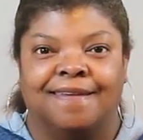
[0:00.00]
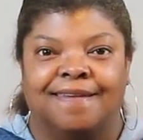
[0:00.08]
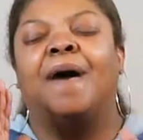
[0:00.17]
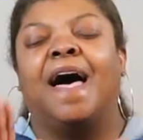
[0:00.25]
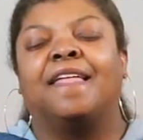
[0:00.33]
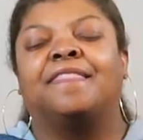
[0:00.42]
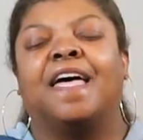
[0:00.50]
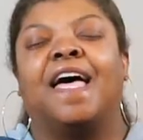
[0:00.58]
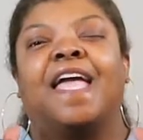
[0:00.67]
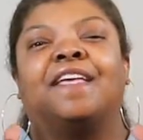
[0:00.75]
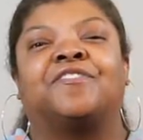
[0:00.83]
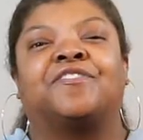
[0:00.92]
Mother
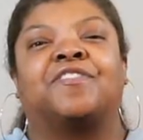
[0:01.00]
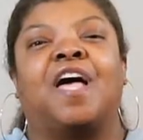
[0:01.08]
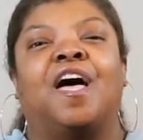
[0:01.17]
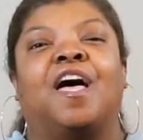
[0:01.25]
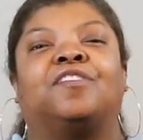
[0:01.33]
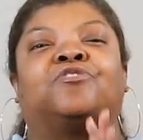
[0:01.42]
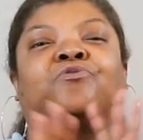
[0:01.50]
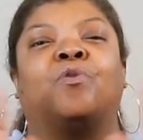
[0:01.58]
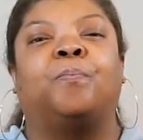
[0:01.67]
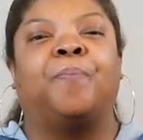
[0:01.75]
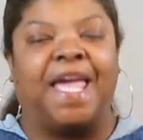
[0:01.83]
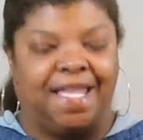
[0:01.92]
and son
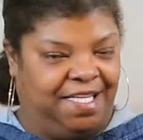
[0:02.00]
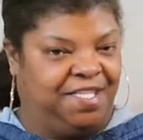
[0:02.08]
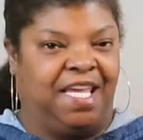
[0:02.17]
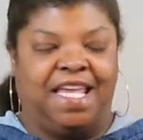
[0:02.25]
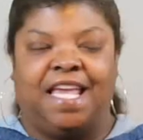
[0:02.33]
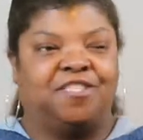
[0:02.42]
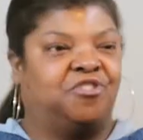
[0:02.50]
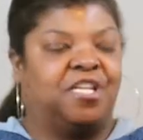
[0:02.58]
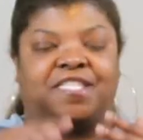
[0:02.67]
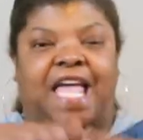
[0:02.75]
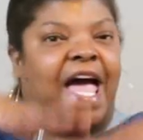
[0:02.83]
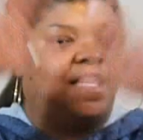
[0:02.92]
stupidity is
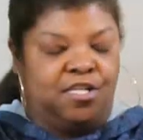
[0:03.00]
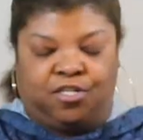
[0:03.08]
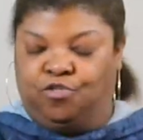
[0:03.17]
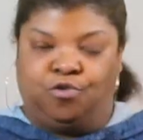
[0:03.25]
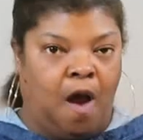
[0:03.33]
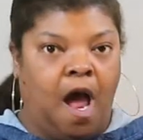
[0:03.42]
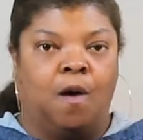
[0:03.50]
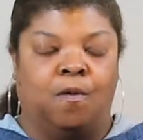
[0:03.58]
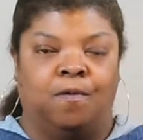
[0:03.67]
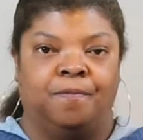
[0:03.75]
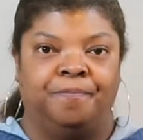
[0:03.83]
just out of control.